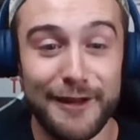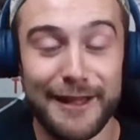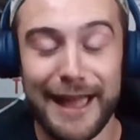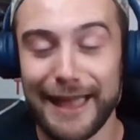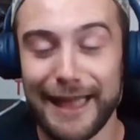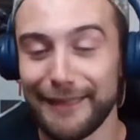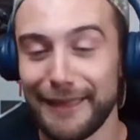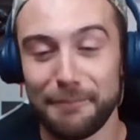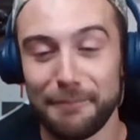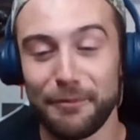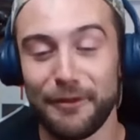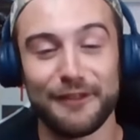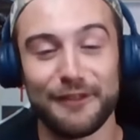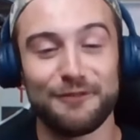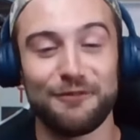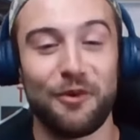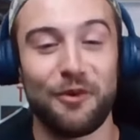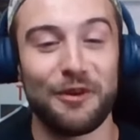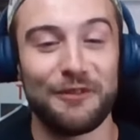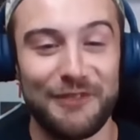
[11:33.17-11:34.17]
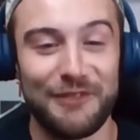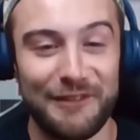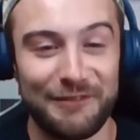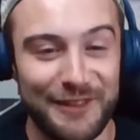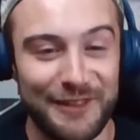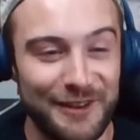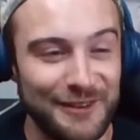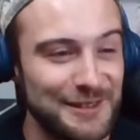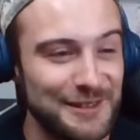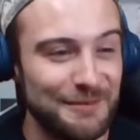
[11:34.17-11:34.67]
at like plus
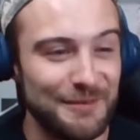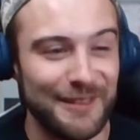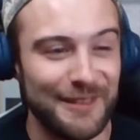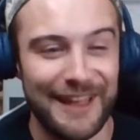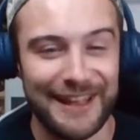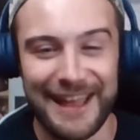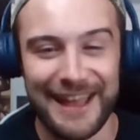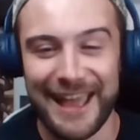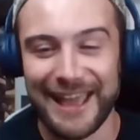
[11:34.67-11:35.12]
450 or something like that.